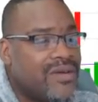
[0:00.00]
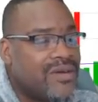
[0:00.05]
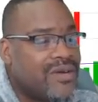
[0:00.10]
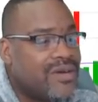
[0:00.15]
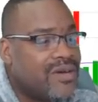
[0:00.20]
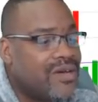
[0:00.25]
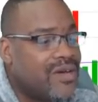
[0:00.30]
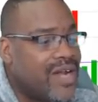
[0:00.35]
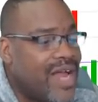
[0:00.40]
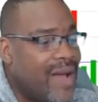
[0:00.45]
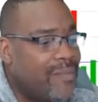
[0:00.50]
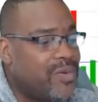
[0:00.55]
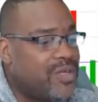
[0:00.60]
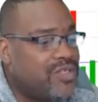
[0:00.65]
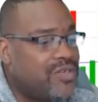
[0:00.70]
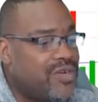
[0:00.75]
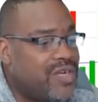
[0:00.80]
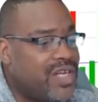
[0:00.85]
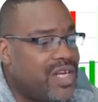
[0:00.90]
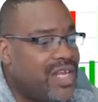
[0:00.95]
Good
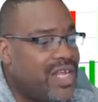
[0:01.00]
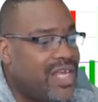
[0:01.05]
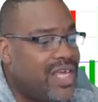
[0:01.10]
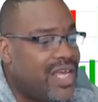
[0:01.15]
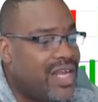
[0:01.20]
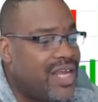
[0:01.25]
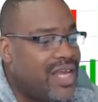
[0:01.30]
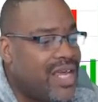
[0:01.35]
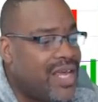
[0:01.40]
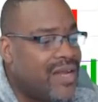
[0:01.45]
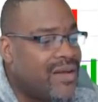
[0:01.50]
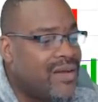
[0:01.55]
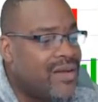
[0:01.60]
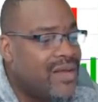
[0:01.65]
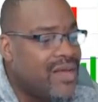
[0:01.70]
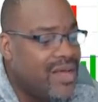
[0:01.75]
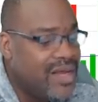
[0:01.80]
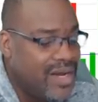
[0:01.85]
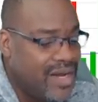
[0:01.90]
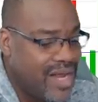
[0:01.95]
opportunity to get in.
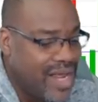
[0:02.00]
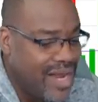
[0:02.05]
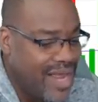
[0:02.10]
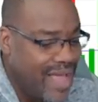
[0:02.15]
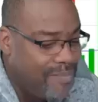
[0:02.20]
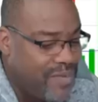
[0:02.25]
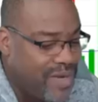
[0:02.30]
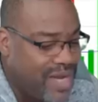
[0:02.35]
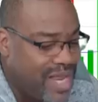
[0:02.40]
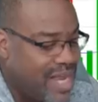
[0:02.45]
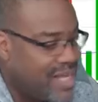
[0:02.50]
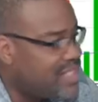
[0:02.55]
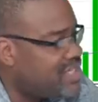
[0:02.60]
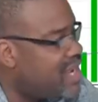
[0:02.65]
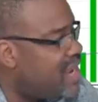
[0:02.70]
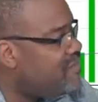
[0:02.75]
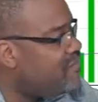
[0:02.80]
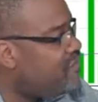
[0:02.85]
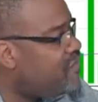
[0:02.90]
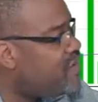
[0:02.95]
That happened at
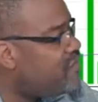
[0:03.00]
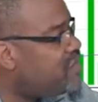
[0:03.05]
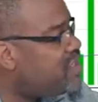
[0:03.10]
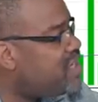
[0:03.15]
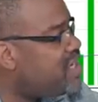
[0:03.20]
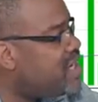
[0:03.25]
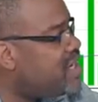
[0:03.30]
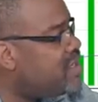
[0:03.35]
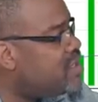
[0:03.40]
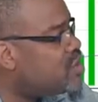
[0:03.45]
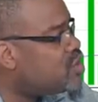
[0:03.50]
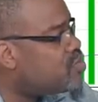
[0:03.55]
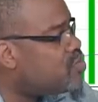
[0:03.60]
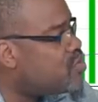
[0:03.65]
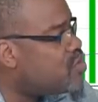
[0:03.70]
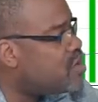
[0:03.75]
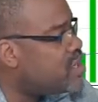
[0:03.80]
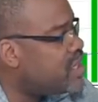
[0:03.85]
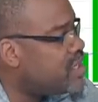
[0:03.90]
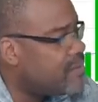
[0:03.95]
ten fifteen this
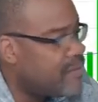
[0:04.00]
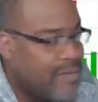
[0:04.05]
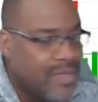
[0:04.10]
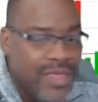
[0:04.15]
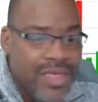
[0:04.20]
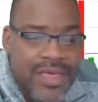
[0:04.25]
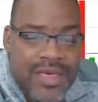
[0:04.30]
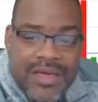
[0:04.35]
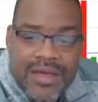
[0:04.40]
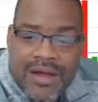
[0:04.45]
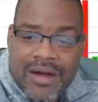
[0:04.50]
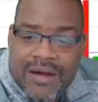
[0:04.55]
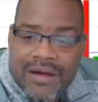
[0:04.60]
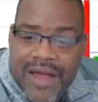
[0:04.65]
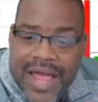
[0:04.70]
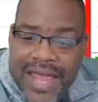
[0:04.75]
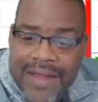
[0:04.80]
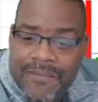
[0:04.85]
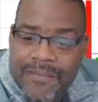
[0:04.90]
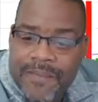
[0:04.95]
morning. All
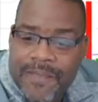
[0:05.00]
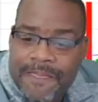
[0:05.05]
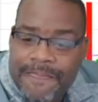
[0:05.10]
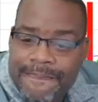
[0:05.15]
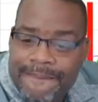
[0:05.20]
right.